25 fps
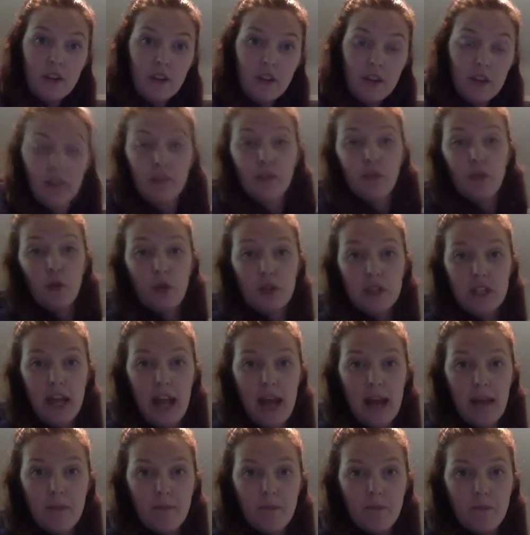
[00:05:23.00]
than forte.
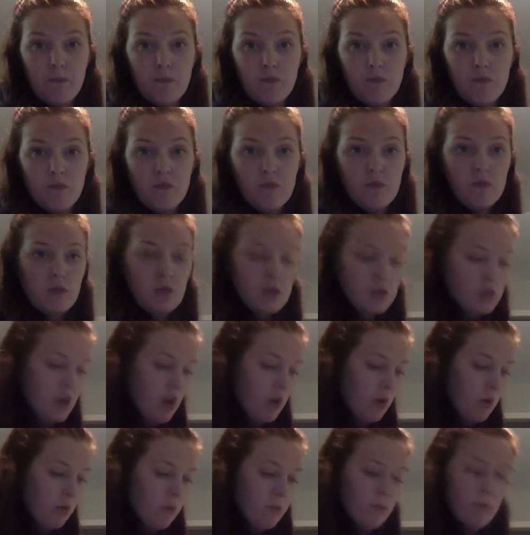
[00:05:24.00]
So
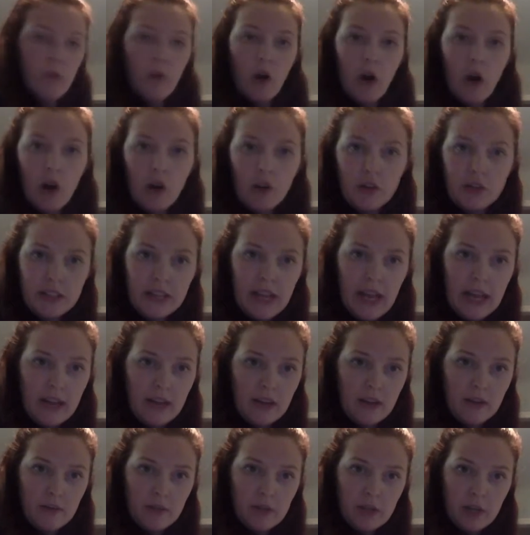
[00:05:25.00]
all together,
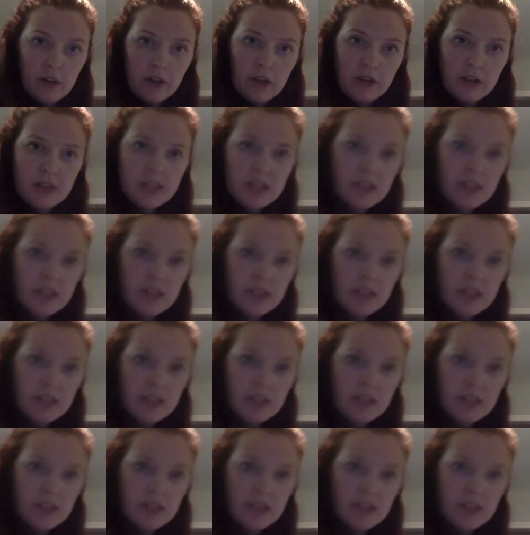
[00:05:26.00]
here are the